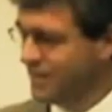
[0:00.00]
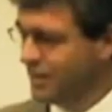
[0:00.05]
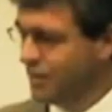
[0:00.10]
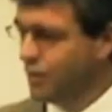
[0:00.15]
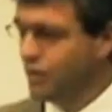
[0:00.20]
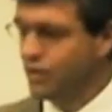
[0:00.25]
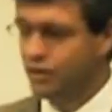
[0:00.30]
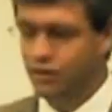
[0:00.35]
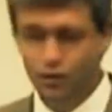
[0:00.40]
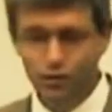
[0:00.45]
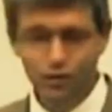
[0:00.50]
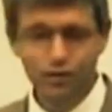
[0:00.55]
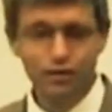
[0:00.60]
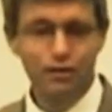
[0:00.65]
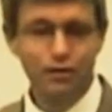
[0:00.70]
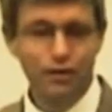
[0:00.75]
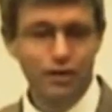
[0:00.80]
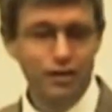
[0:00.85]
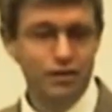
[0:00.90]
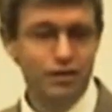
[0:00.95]
Would a true
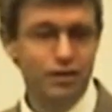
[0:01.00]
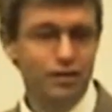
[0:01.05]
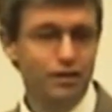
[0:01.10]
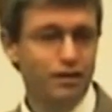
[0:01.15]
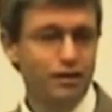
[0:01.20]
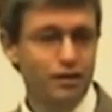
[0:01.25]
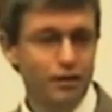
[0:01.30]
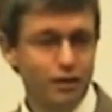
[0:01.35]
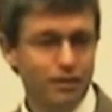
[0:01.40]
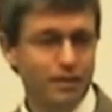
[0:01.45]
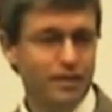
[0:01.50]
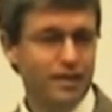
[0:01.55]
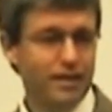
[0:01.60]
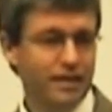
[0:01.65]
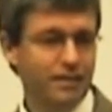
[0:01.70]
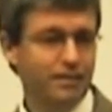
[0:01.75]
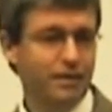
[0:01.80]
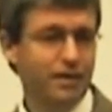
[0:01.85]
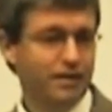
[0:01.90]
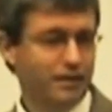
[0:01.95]
Christian,
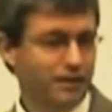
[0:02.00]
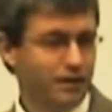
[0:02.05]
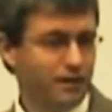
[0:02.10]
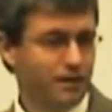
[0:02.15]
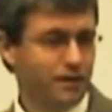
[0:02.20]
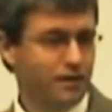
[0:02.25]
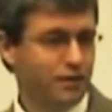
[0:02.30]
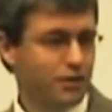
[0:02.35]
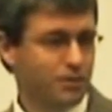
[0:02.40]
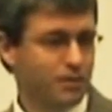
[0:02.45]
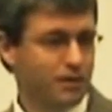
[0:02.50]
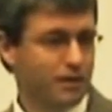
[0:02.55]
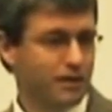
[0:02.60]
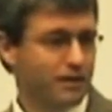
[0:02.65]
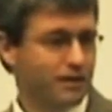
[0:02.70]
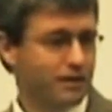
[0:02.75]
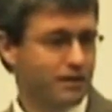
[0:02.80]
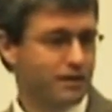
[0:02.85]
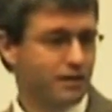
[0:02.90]
illuminated by the Holy Spirit,